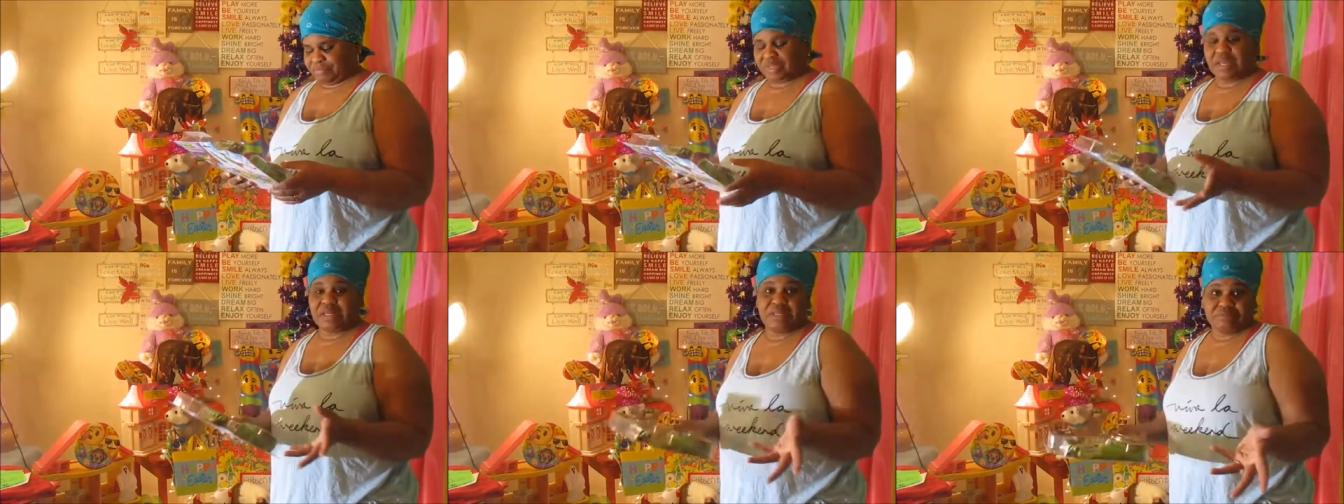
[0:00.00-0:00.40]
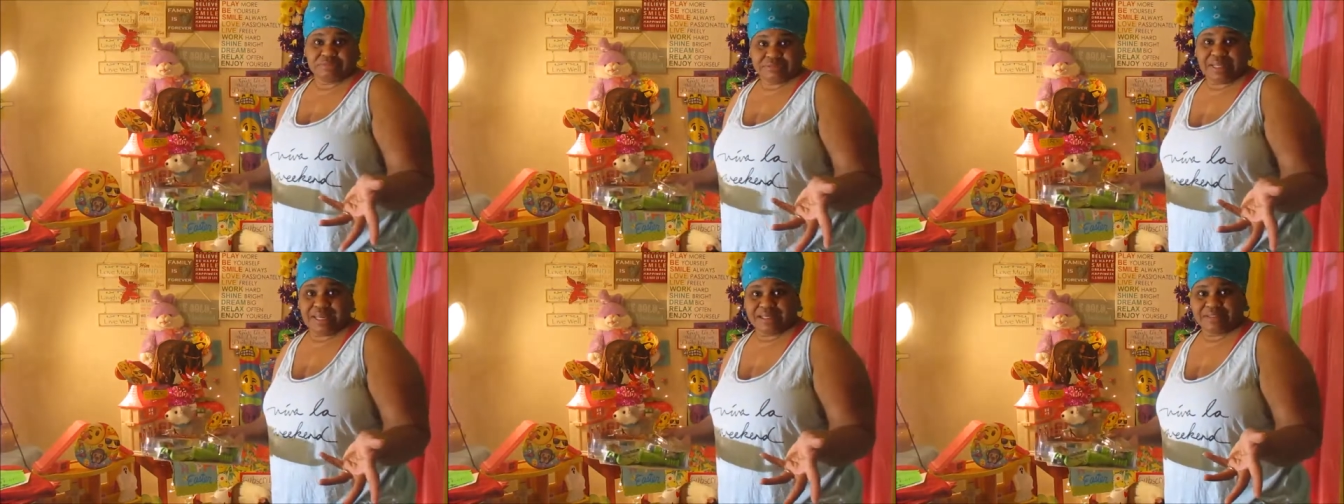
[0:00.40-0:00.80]
And it was
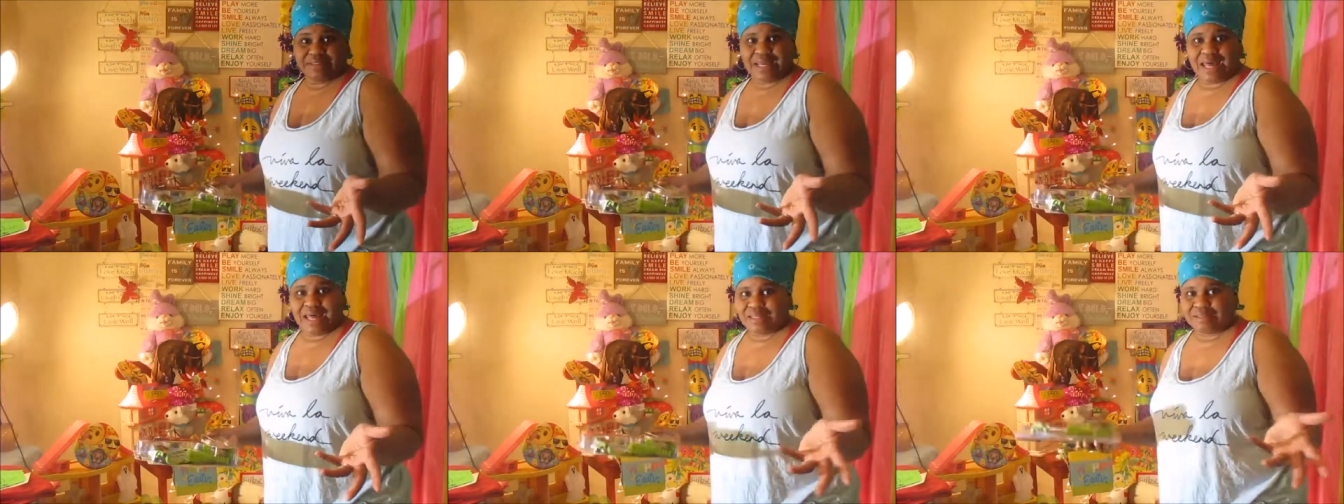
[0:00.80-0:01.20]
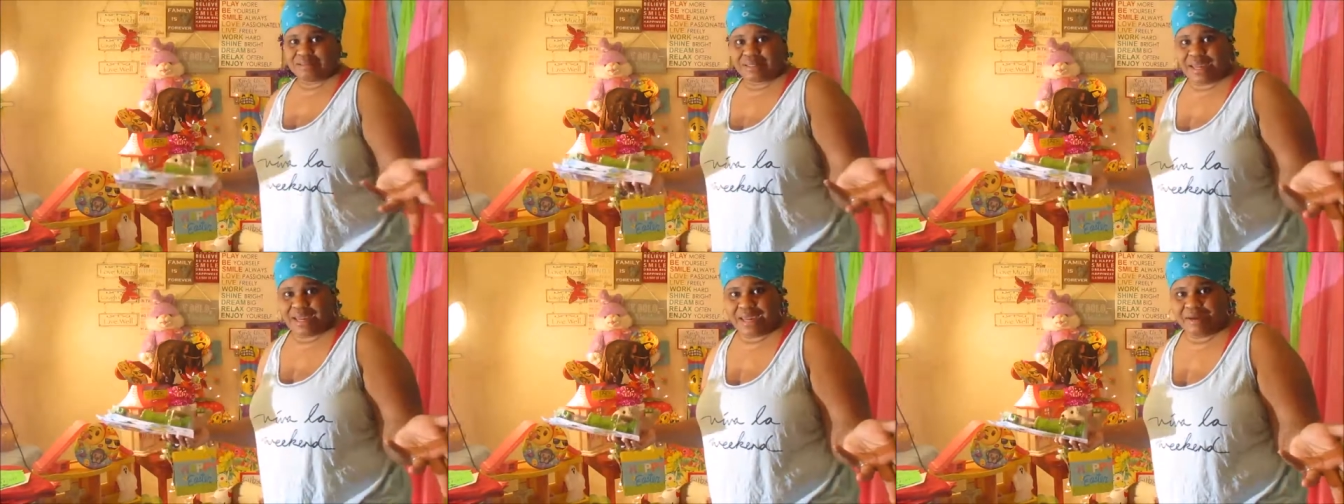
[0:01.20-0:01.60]
like a dollar
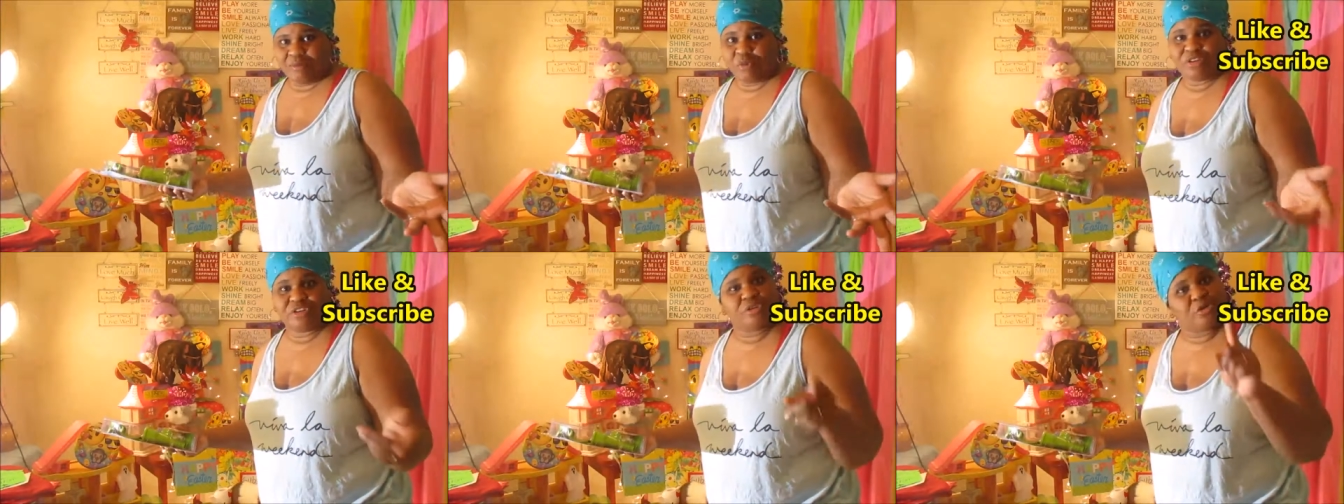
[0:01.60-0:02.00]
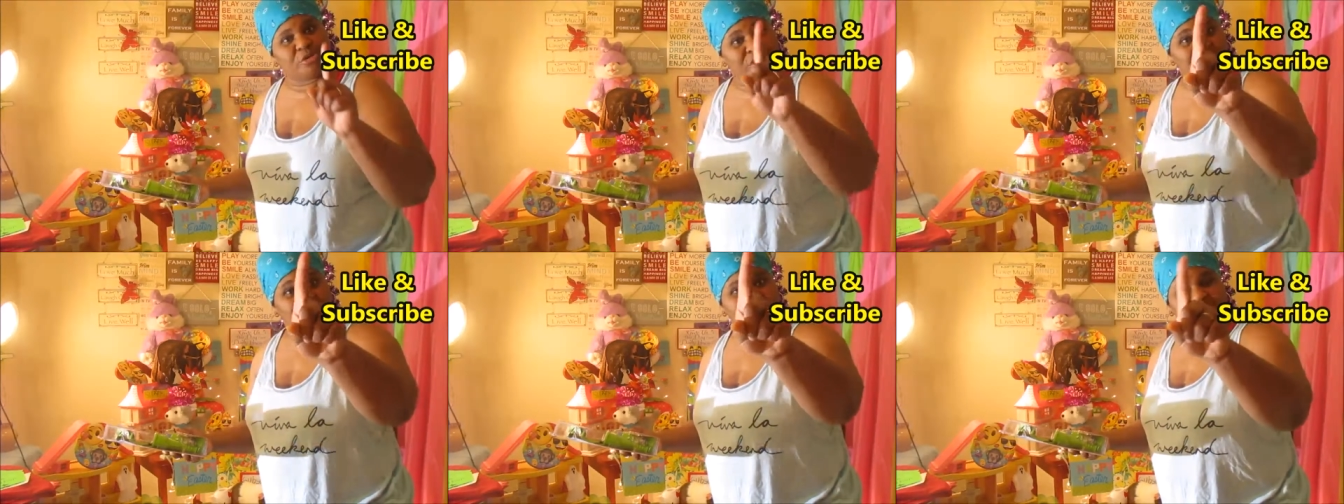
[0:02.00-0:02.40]
at one of
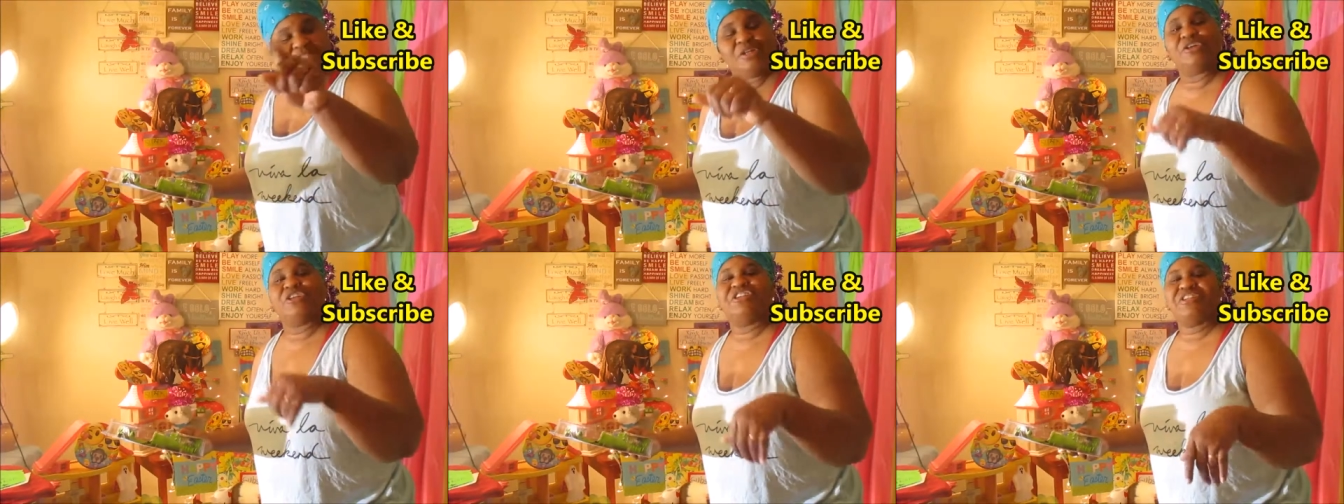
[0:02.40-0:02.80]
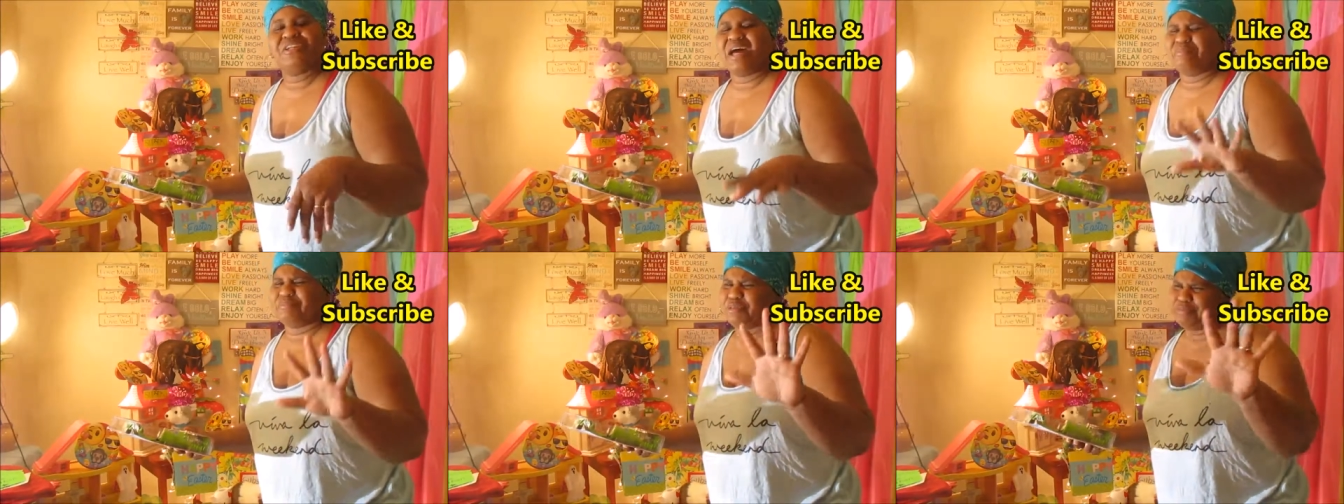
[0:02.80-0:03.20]
those little shops.